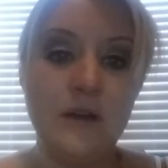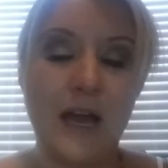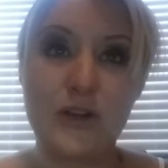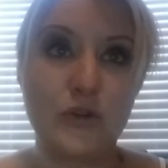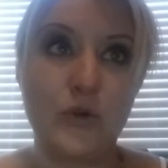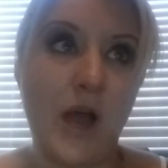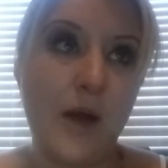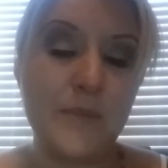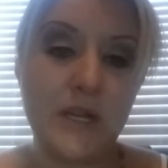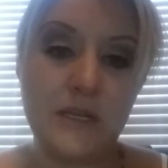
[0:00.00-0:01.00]
I don't know
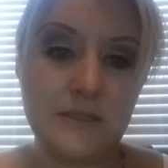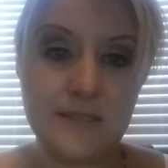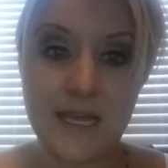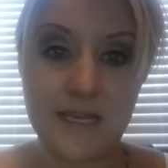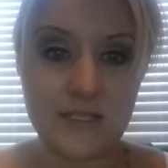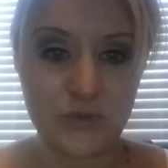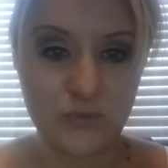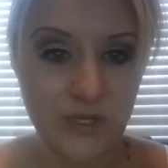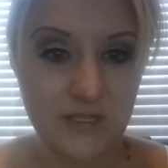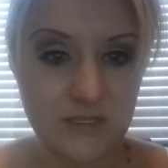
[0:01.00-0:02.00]
how many days or
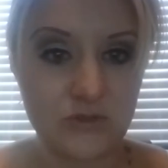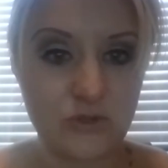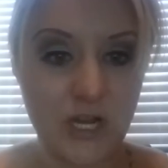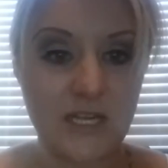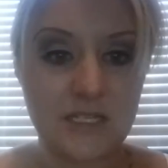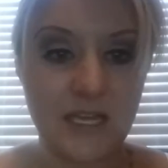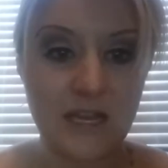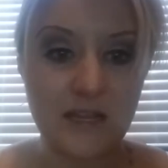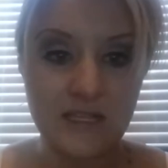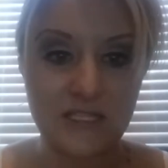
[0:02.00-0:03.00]
weeks trying to
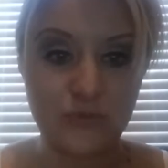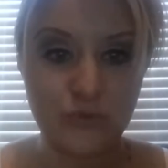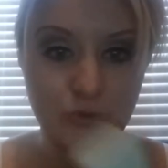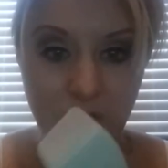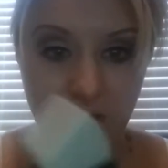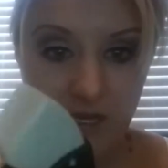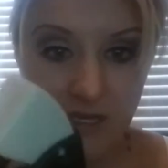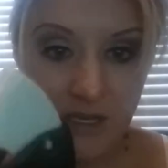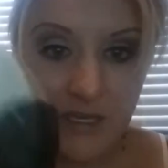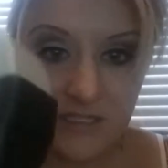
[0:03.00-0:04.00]
get this brake